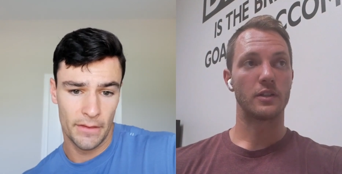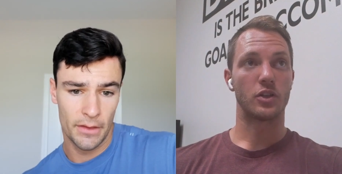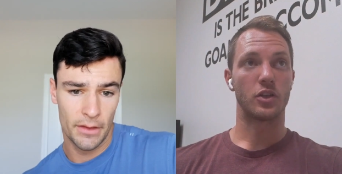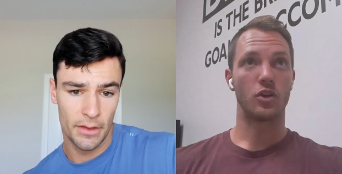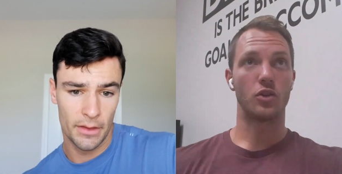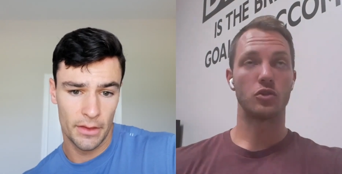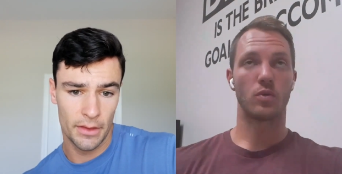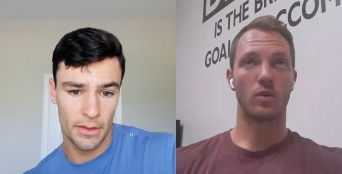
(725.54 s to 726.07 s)
Speaker 1: is a
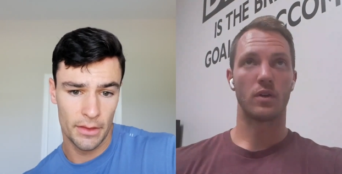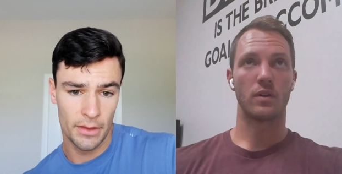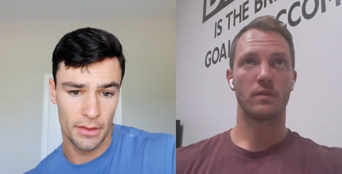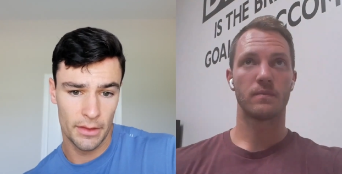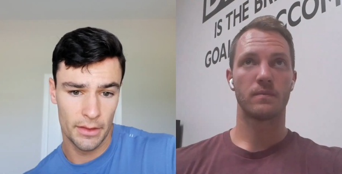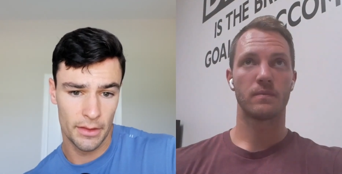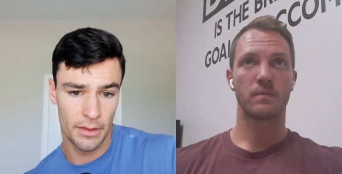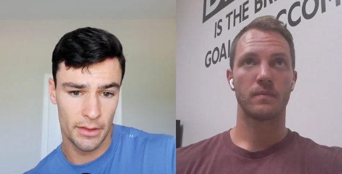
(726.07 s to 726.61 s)
huge one.
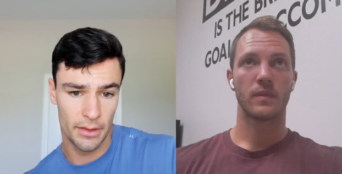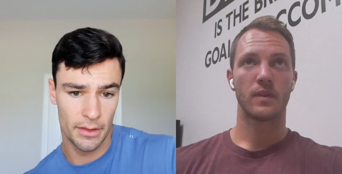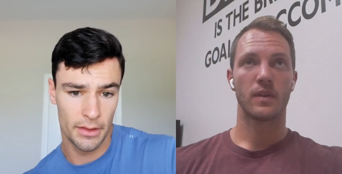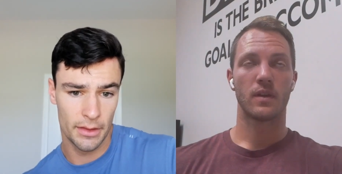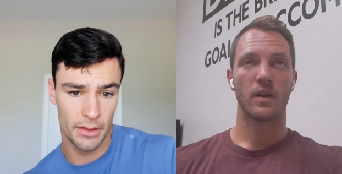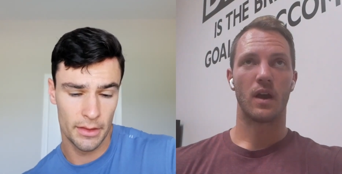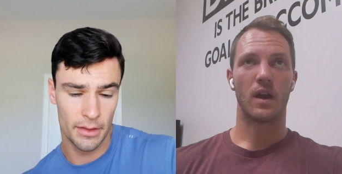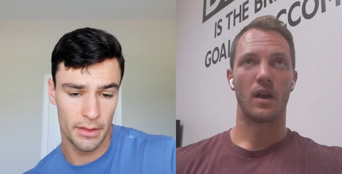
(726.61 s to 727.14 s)

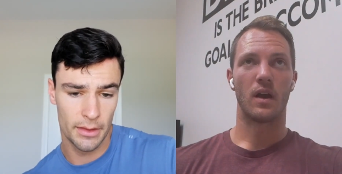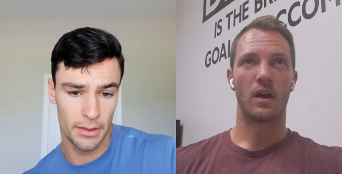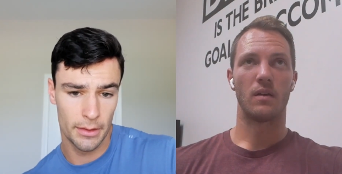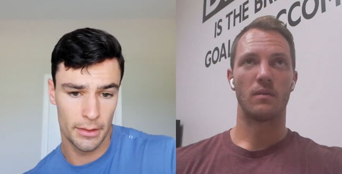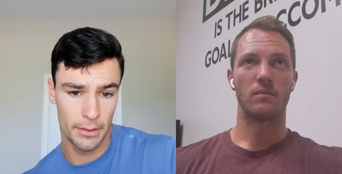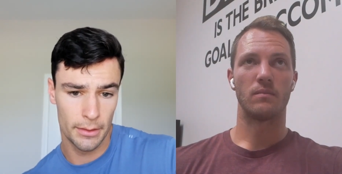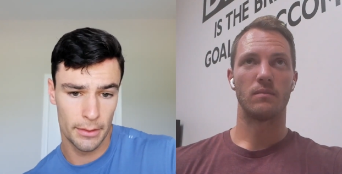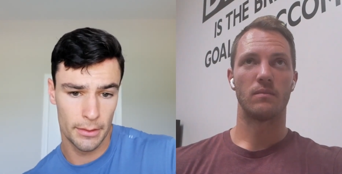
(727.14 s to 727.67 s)

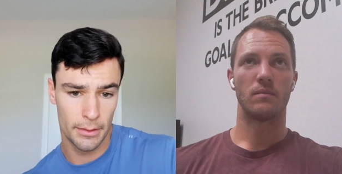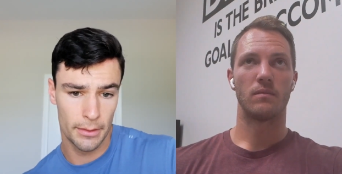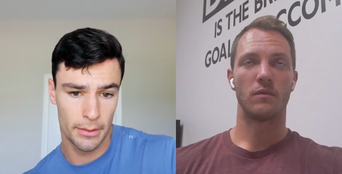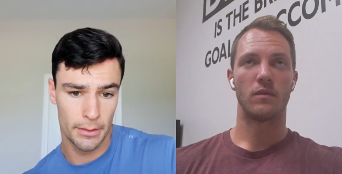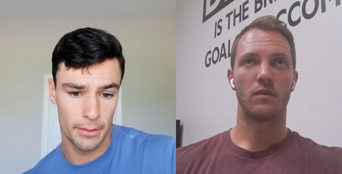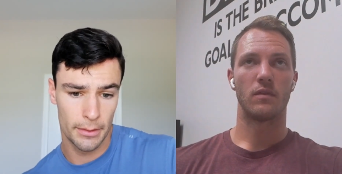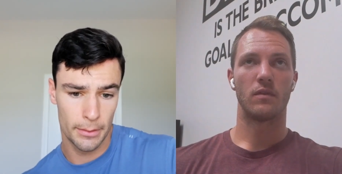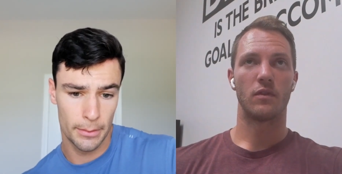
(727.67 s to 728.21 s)
Um,
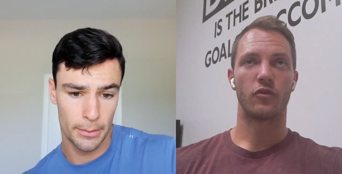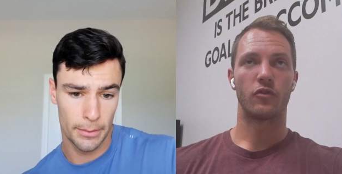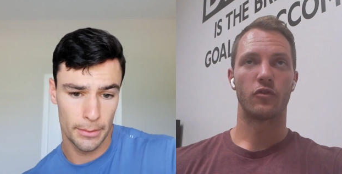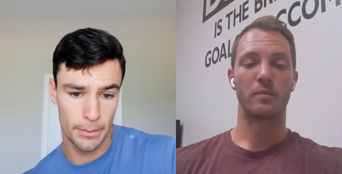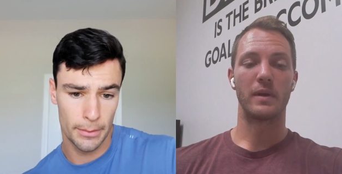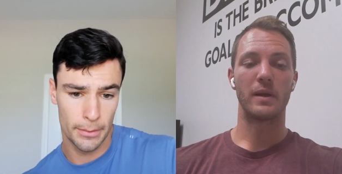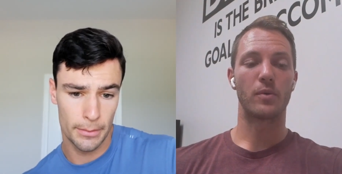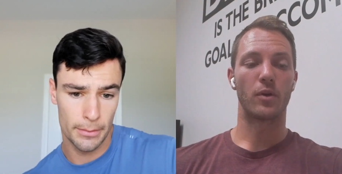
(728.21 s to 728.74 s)
for
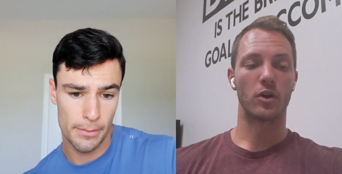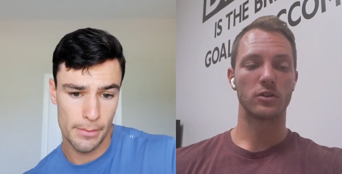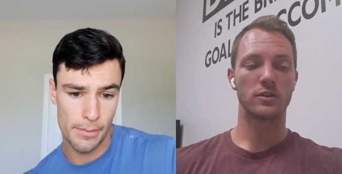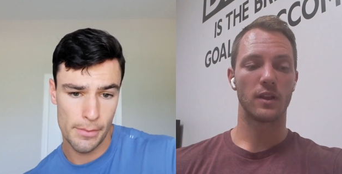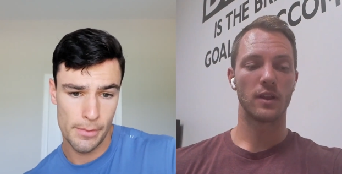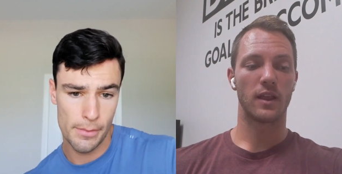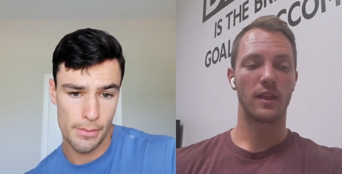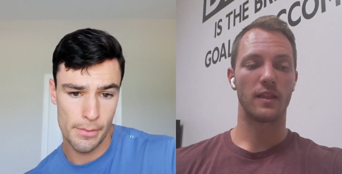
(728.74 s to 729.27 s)
me
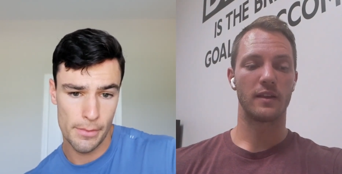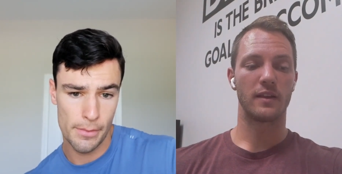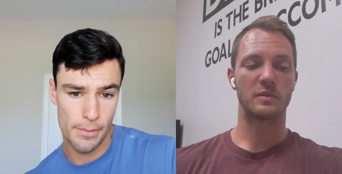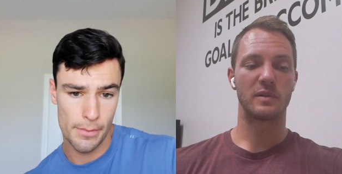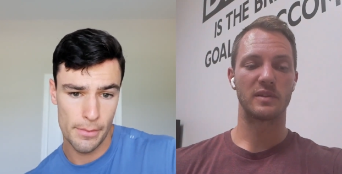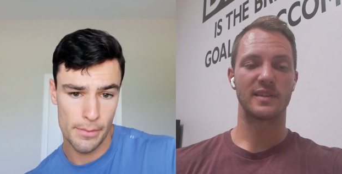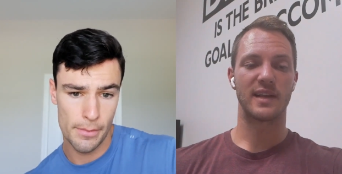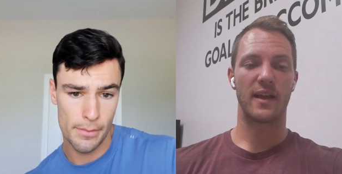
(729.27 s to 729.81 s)
personally lately, it's
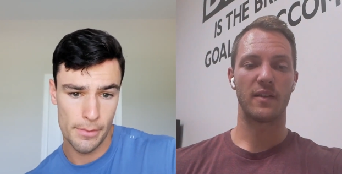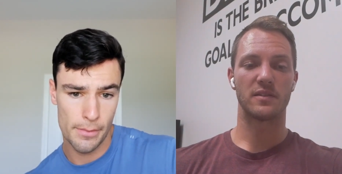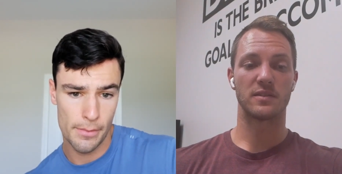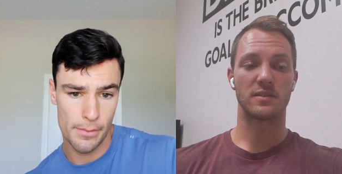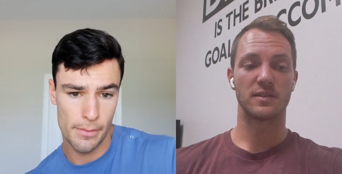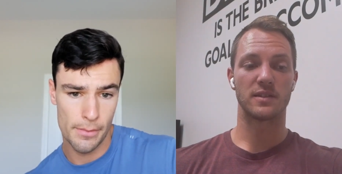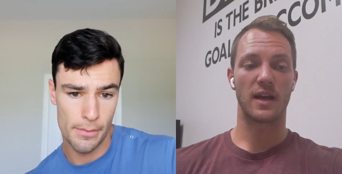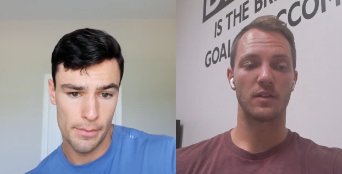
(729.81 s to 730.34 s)
been silence
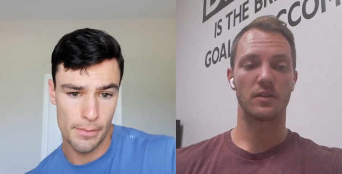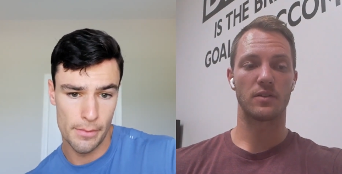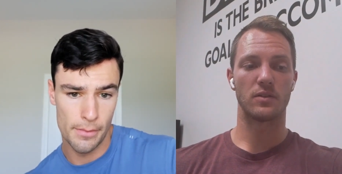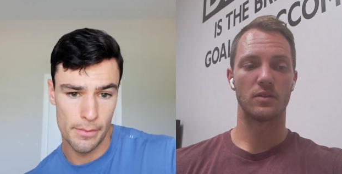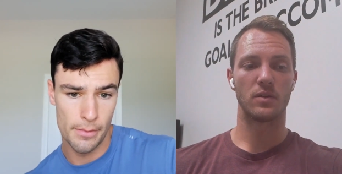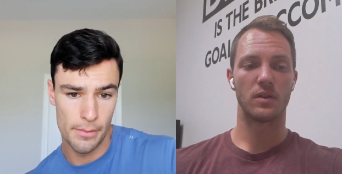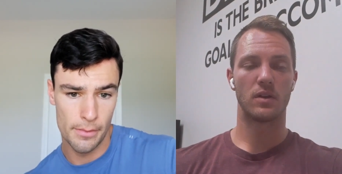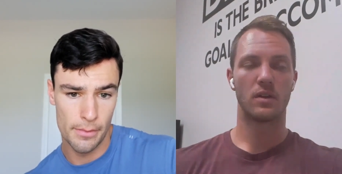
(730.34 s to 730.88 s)
and
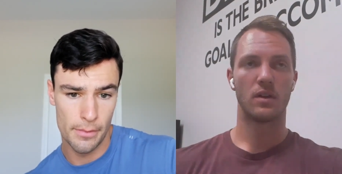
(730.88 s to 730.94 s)
solitude.